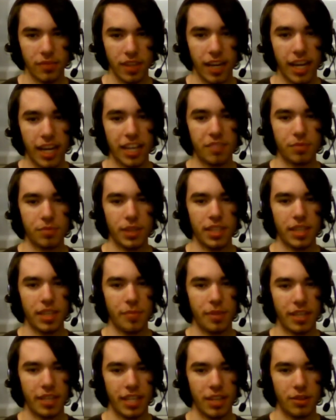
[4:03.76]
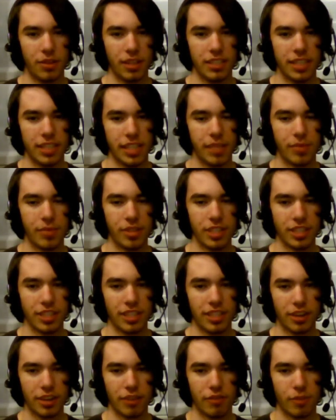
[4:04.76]
I have played the piano and taken music
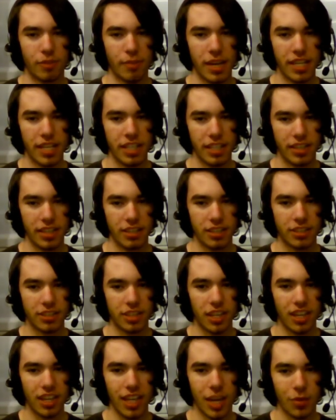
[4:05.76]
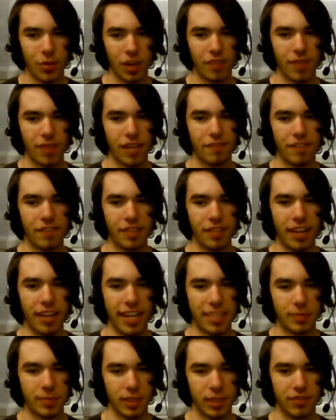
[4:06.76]
theory for many years, and one of my favorite
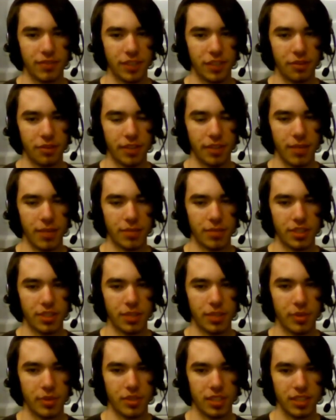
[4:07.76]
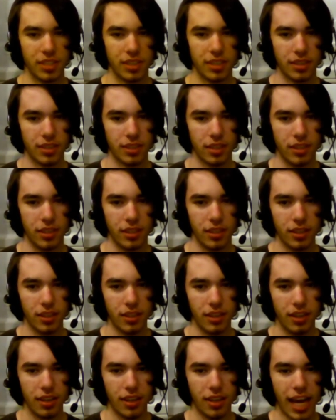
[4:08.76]
aspects of video games is the music.
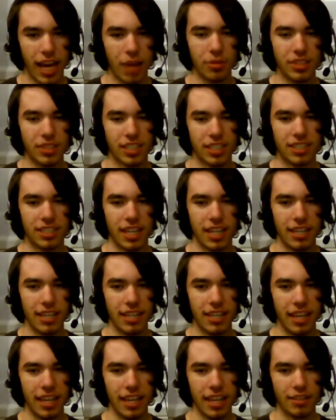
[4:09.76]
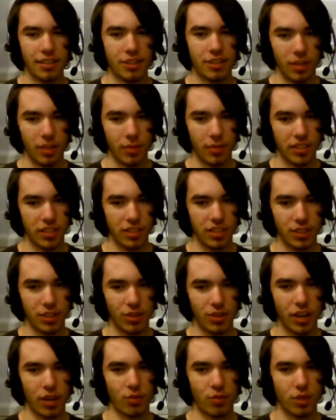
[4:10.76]
I was excited and determined
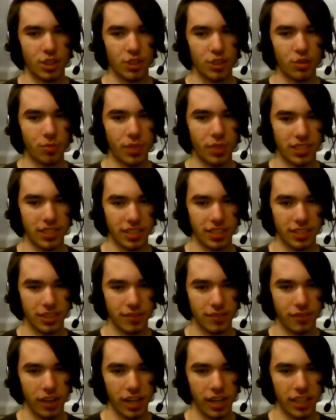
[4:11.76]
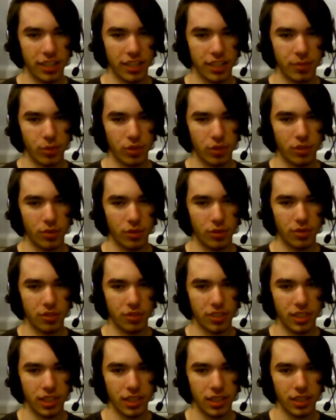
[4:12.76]
to write original pieces for Equis
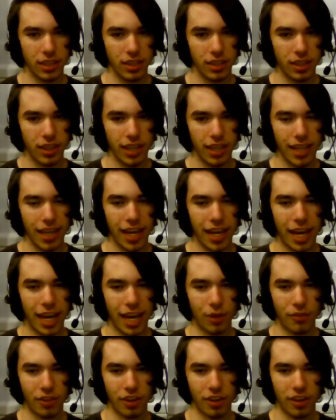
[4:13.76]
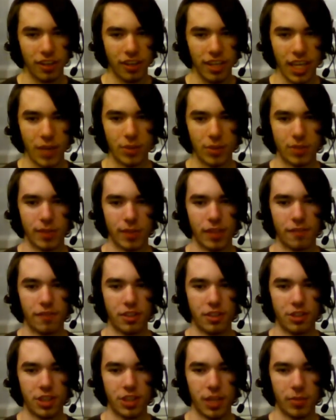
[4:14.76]
Immortuos. However, it was my
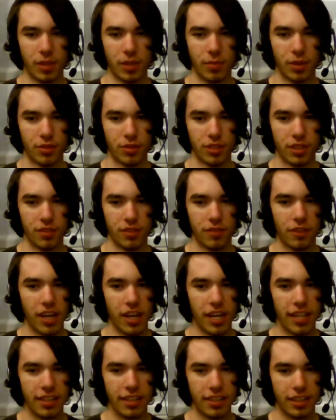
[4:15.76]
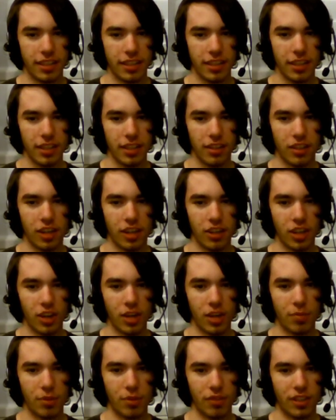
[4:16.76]
first time composing for anything, let alone
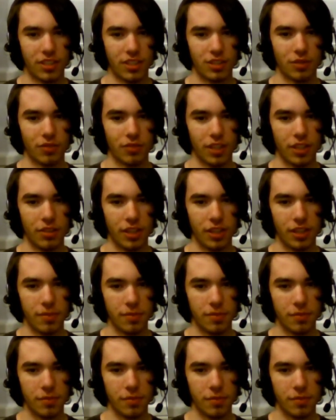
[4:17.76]
a professional video game.